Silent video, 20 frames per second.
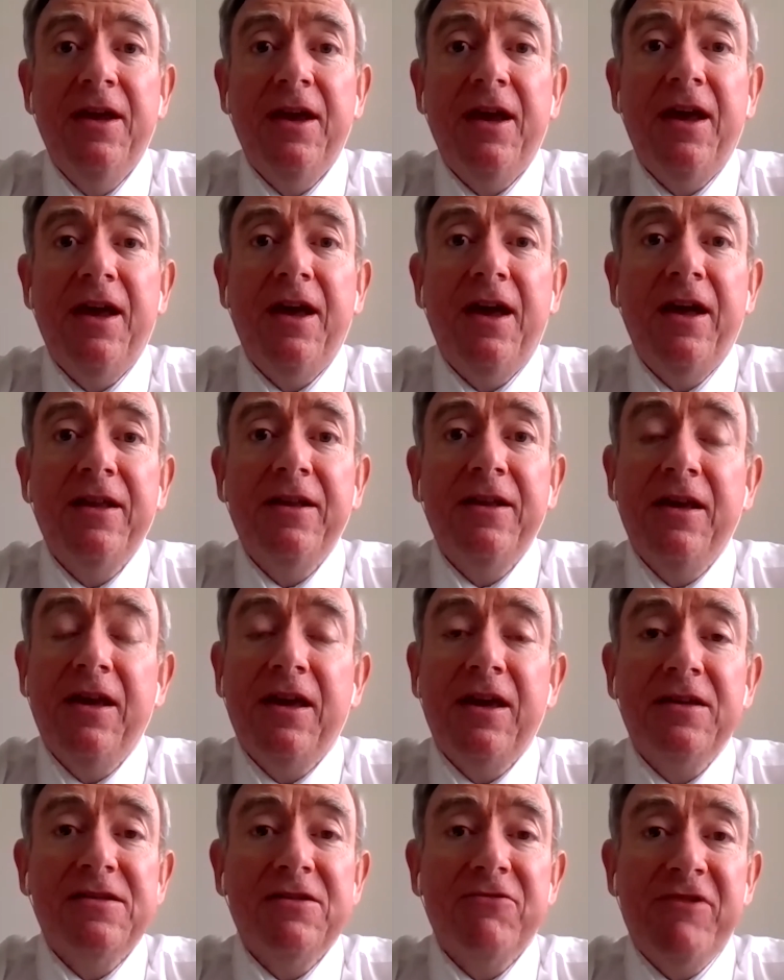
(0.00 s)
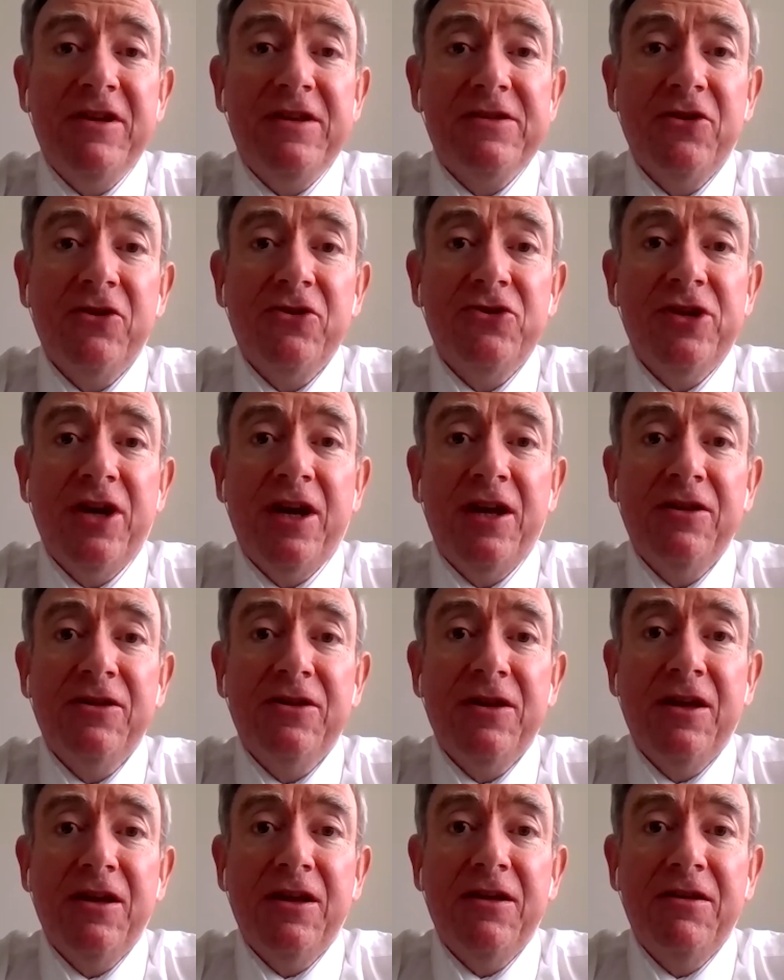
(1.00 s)
And I think as a research and
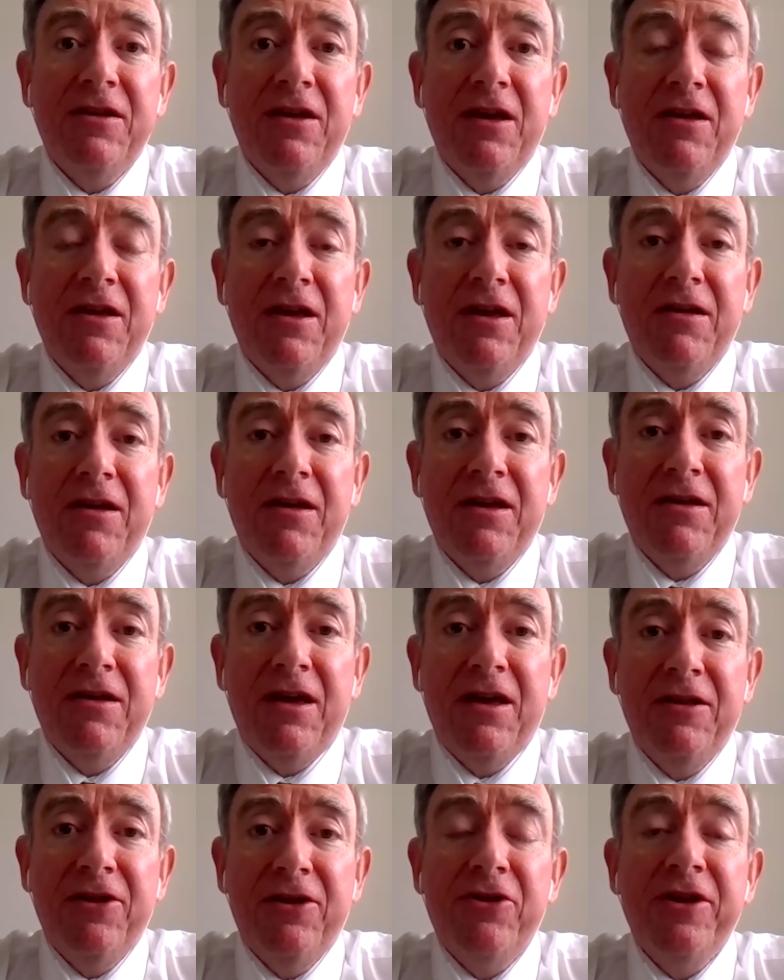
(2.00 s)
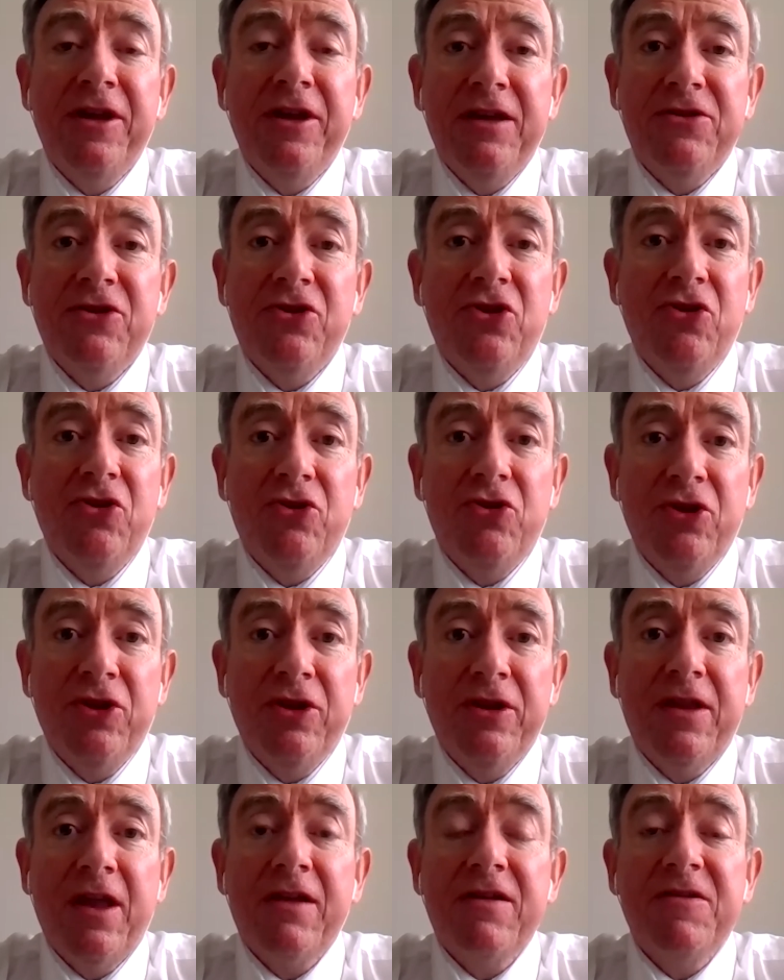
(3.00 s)
a learning
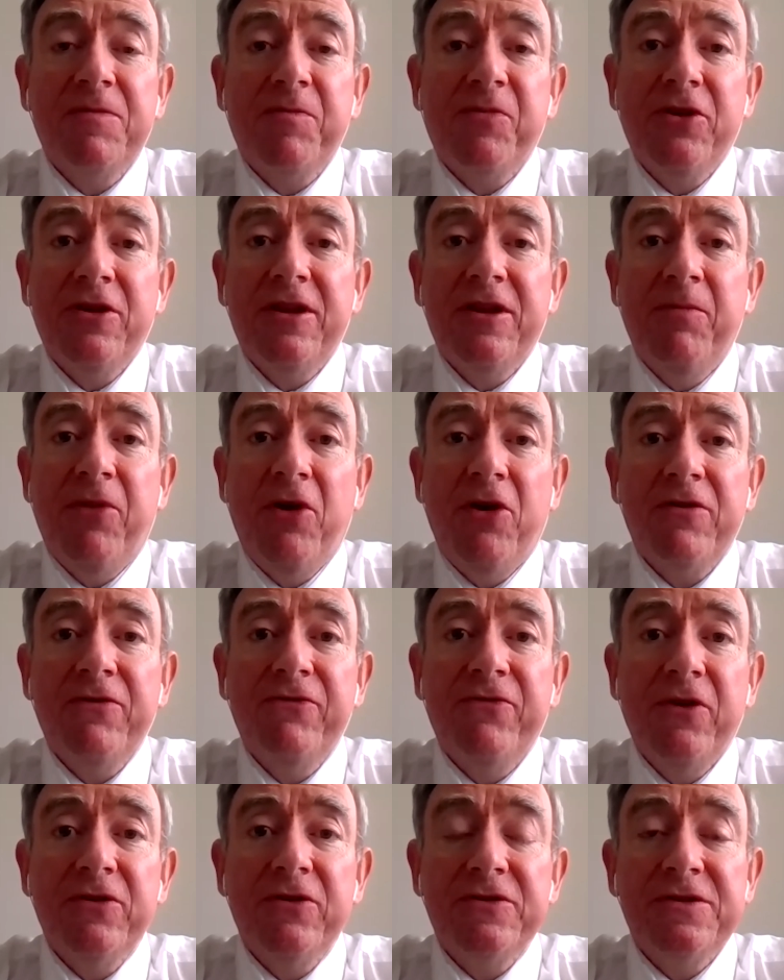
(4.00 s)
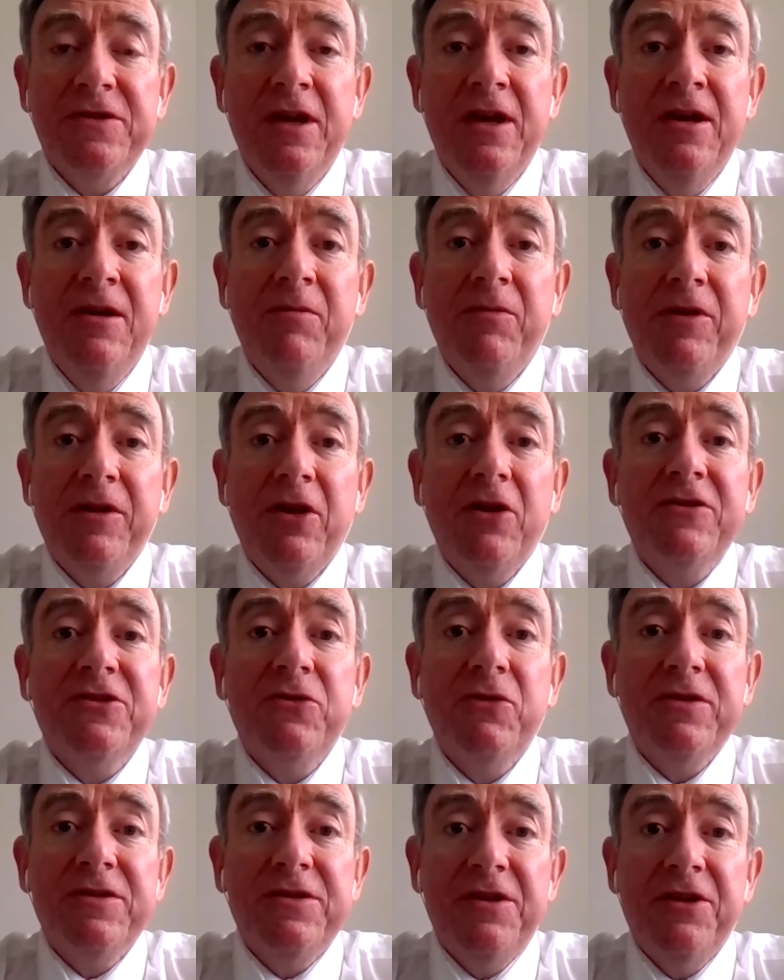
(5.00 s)
institution, that is particularly important for us, but
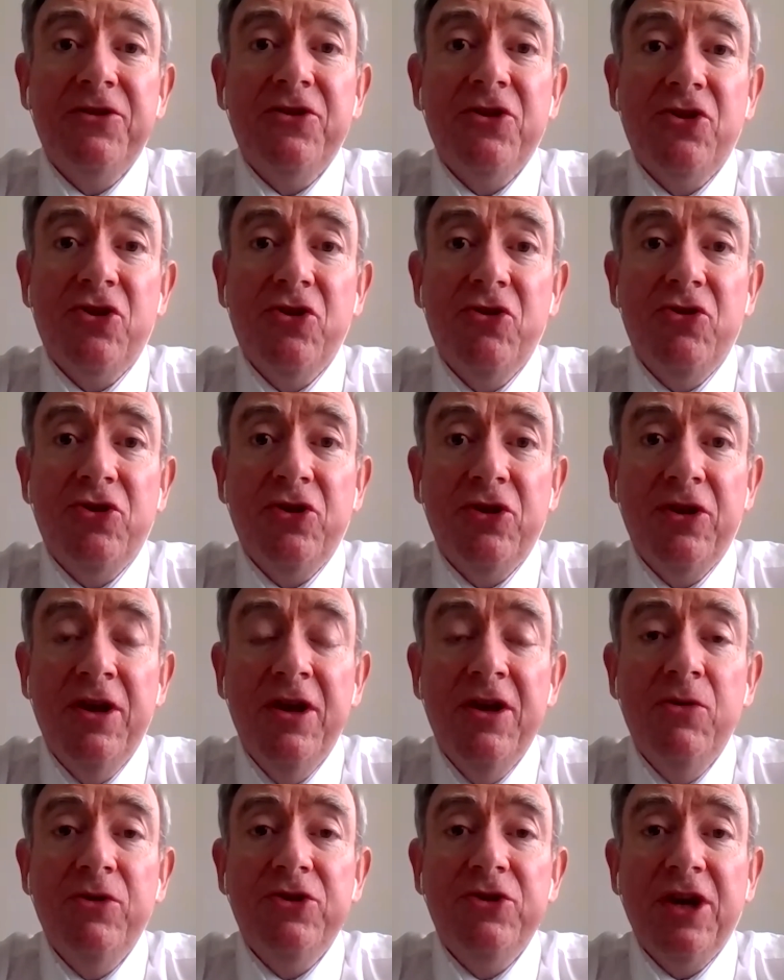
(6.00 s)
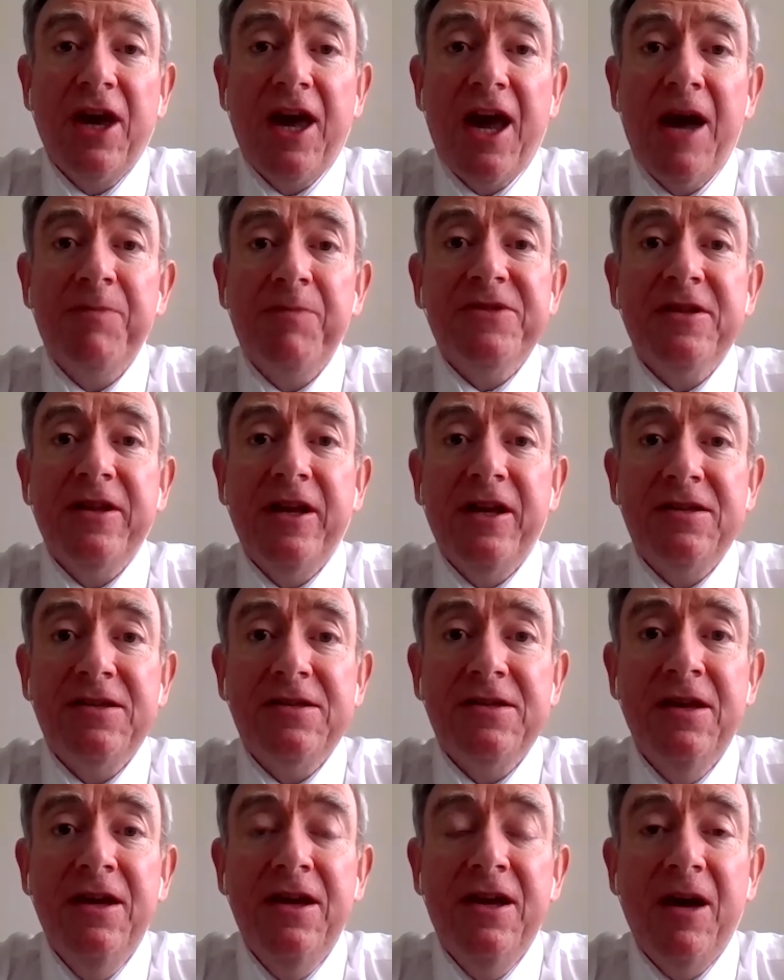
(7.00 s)
also as an institution which
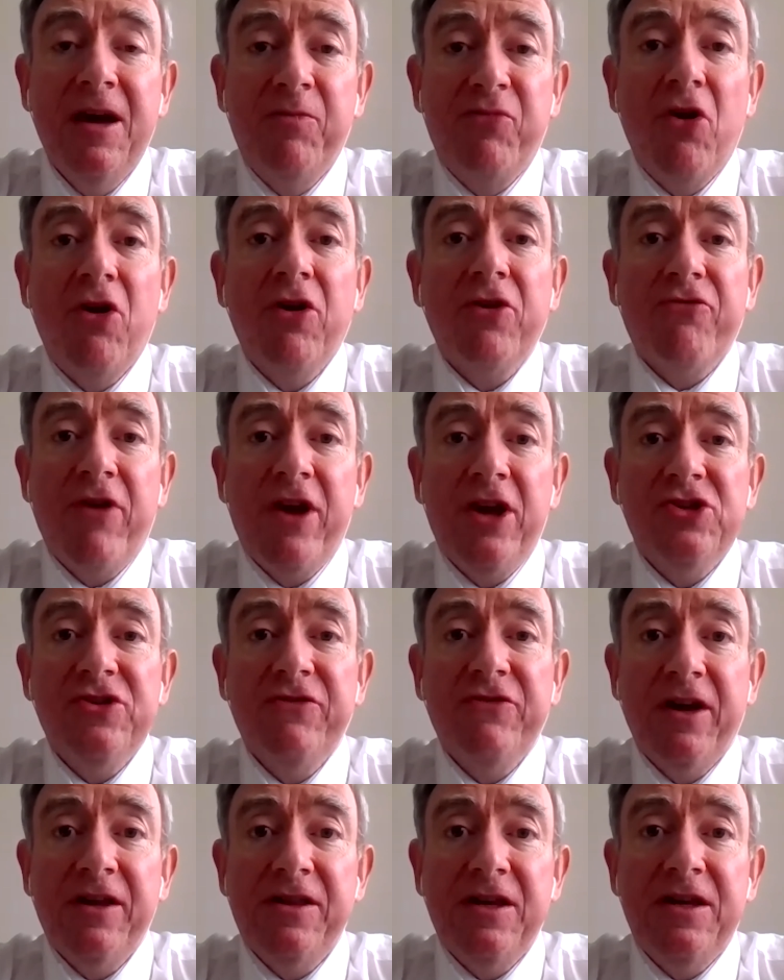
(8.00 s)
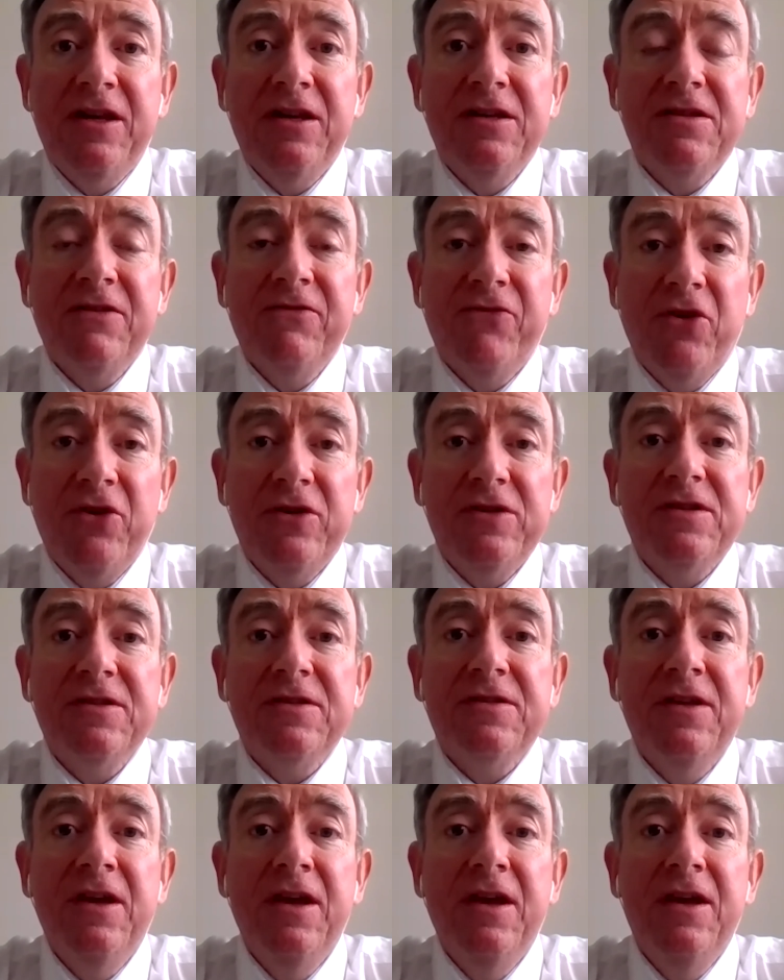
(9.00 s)
encapsulates a broad range of ideas and
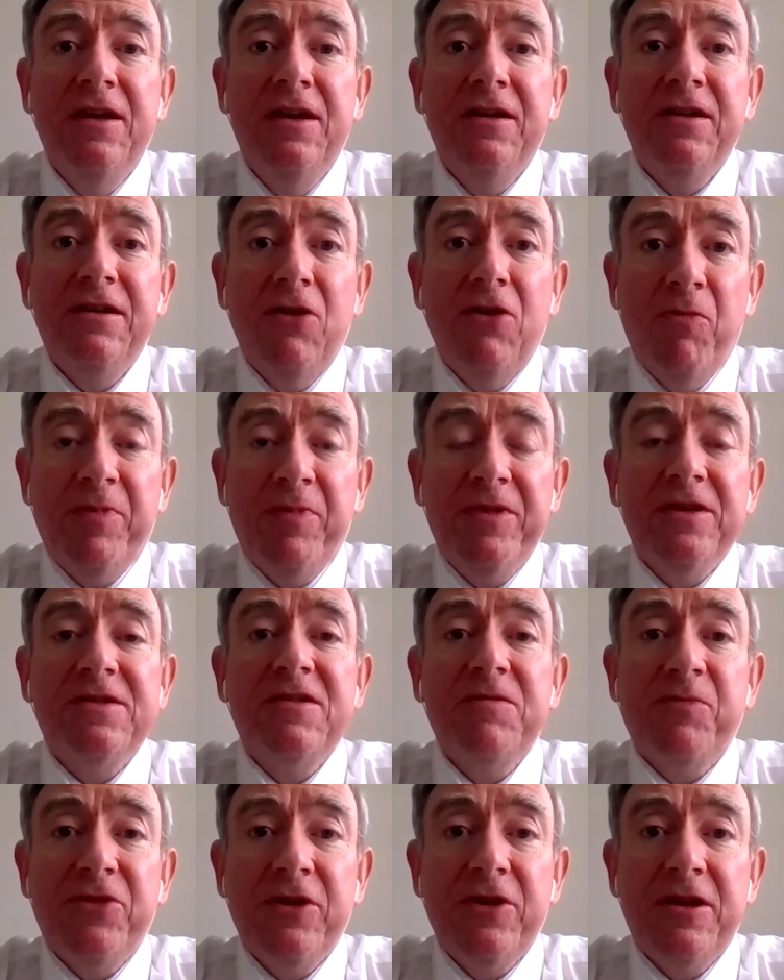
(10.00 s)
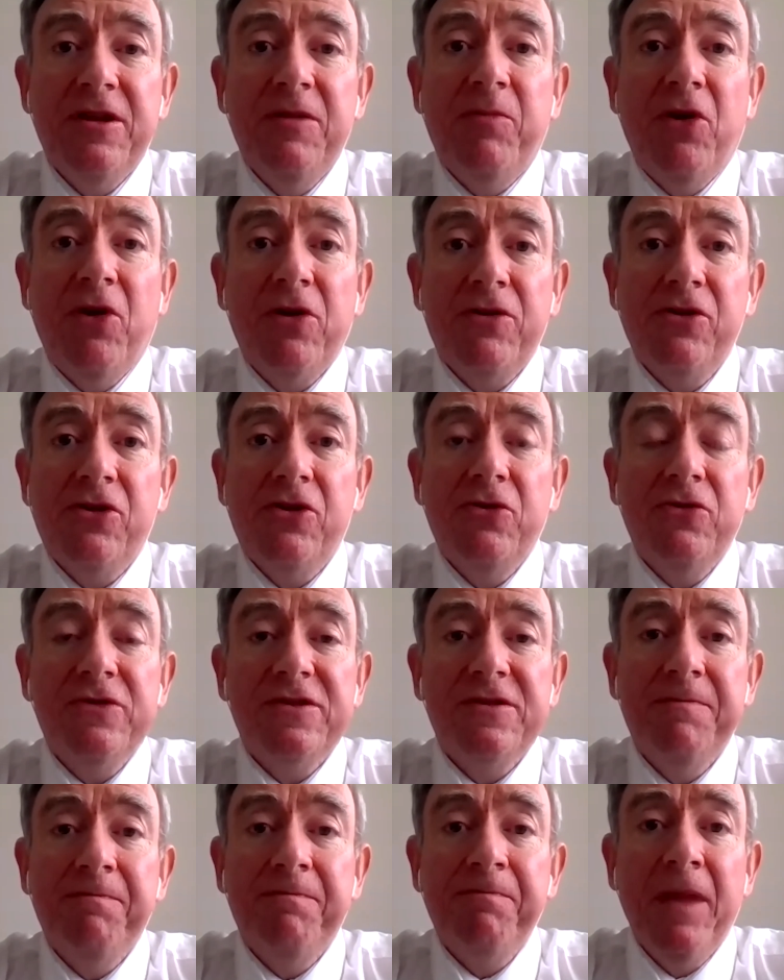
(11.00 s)
voices, openness is particularly important to
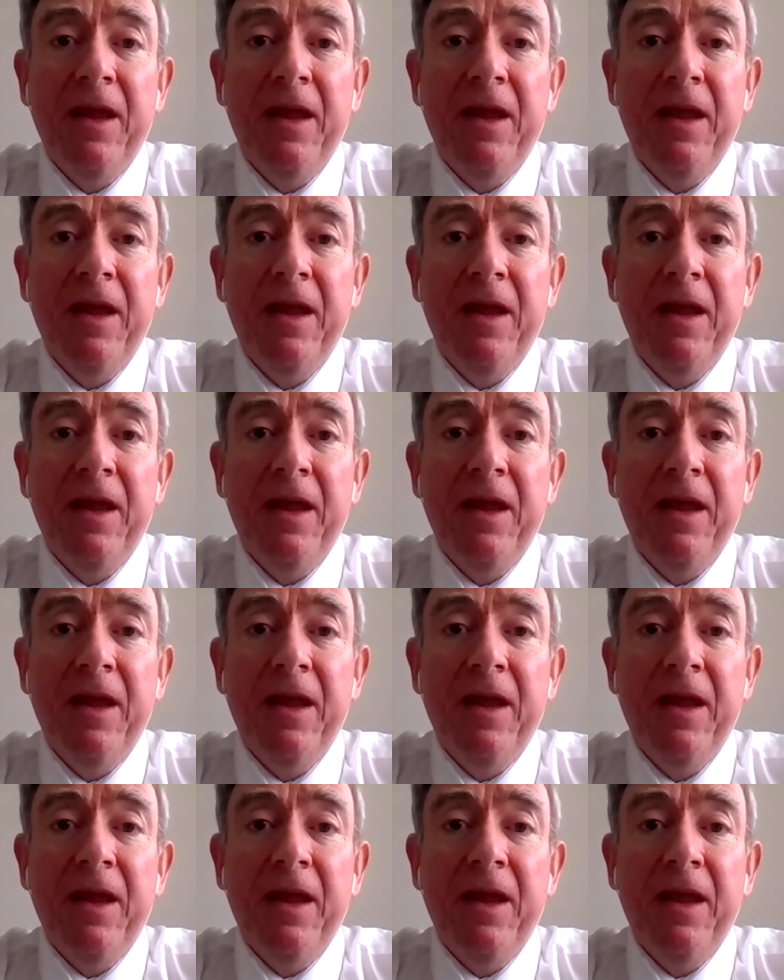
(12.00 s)
us.